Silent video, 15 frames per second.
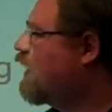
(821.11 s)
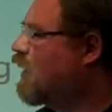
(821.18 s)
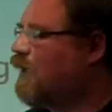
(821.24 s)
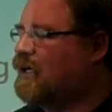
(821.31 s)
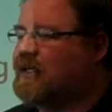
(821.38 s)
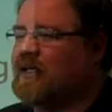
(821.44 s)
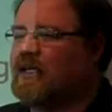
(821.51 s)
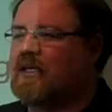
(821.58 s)

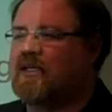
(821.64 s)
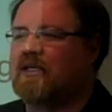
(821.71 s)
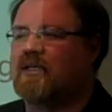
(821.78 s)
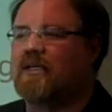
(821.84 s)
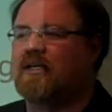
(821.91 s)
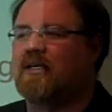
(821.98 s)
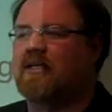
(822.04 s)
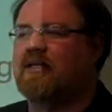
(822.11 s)
and
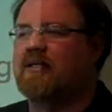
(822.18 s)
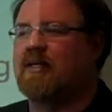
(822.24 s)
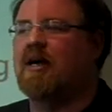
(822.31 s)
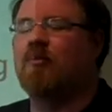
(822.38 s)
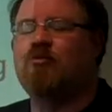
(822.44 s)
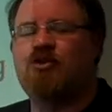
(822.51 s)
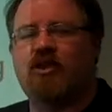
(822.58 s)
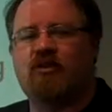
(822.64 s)
the
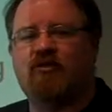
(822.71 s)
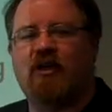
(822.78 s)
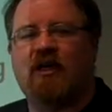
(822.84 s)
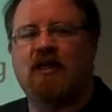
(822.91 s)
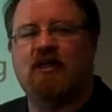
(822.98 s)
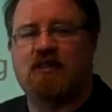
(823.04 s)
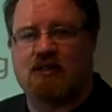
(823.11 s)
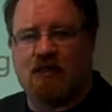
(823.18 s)
object really
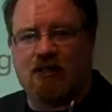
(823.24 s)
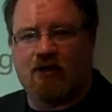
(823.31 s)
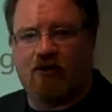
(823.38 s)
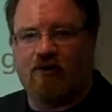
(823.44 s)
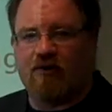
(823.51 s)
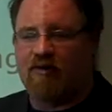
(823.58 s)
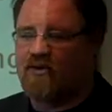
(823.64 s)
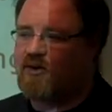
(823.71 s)
is to
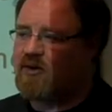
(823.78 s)
learn